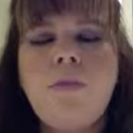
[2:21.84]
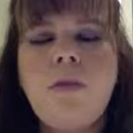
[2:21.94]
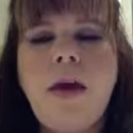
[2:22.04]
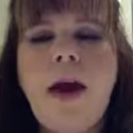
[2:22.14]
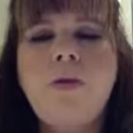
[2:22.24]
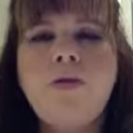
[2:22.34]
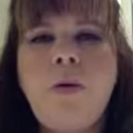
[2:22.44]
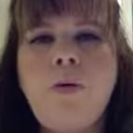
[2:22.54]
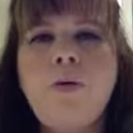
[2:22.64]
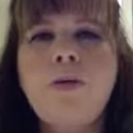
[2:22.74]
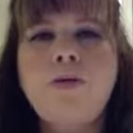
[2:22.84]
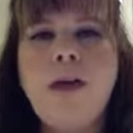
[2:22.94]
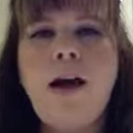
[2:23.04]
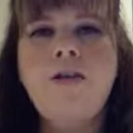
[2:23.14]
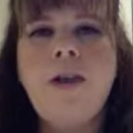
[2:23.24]
the householders
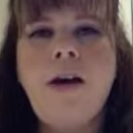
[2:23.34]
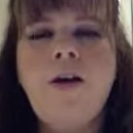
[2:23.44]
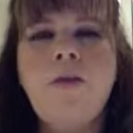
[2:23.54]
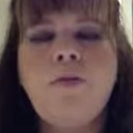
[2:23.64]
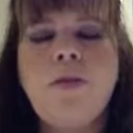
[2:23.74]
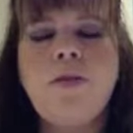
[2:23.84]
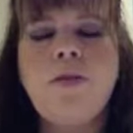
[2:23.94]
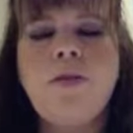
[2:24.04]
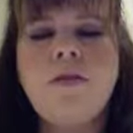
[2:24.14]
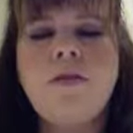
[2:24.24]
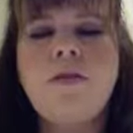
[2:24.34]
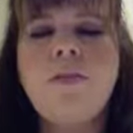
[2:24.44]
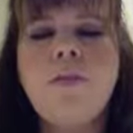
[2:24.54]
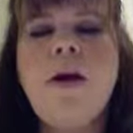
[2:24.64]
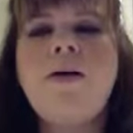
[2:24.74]
out there to
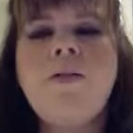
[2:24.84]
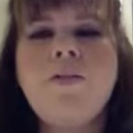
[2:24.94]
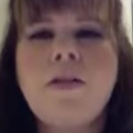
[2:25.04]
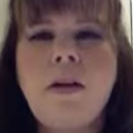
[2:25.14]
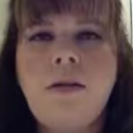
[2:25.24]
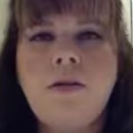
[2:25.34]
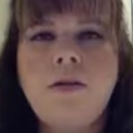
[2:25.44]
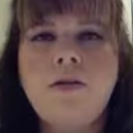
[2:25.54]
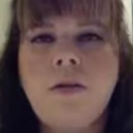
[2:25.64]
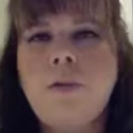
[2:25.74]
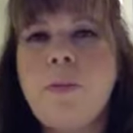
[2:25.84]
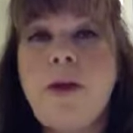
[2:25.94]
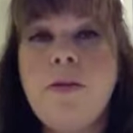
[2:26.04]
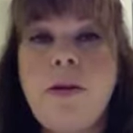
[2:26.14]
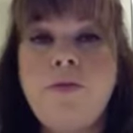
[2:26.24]
prepare themselves, to
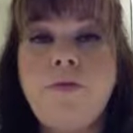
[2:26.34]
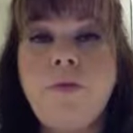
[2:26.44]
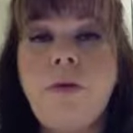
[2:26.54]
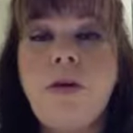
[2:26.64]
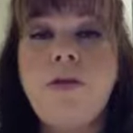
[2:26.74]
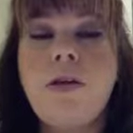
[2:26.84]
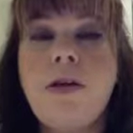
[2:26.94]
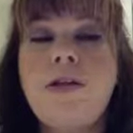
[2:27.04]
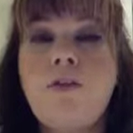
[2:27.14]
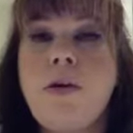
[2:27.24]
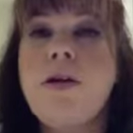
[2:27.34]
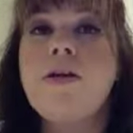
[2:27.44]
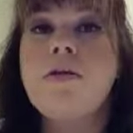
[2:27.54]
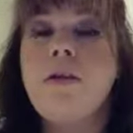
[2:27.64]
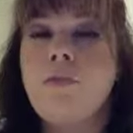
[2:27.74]
prepare them for the
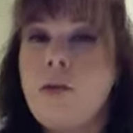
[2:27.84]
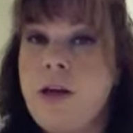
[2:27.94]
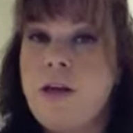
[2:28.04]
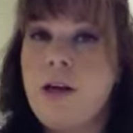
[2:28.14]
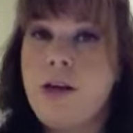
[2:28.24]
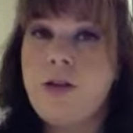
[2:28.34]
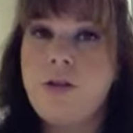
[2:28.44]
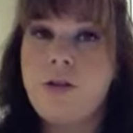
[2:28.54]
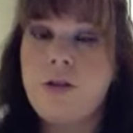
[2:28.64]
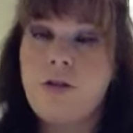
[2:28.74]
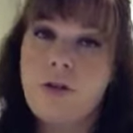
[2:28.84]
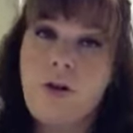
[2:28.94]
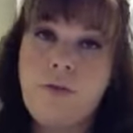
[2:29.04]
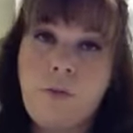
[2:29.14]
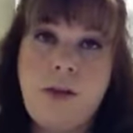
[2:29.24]
experience when a
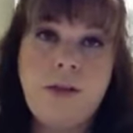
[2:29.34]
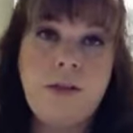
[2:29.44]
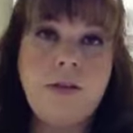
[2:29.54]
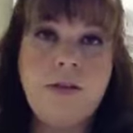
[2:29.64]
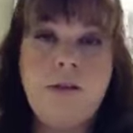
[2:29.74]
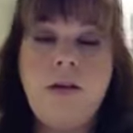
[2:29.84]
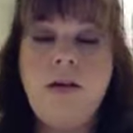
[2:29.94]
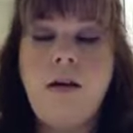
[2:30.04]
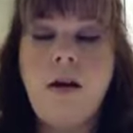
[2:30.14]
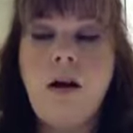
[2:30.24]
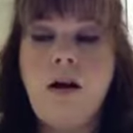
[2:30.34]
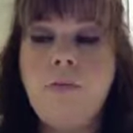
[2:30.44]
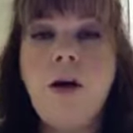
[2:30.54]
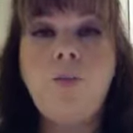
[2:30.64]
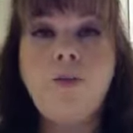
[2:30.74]
Jehovah Witness um,
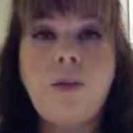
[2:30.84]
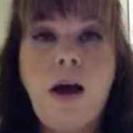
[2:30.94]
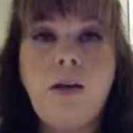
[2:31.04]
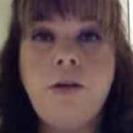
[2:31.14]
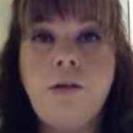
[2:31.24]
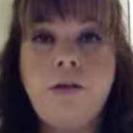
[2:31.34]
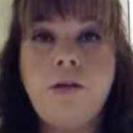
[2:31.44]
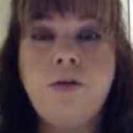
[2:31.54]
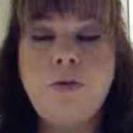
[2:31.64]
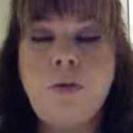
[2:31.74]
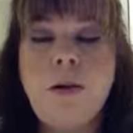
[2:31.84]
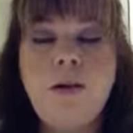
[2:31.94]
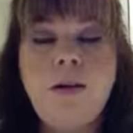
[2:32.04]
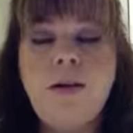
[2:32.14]
comes knocking on their door.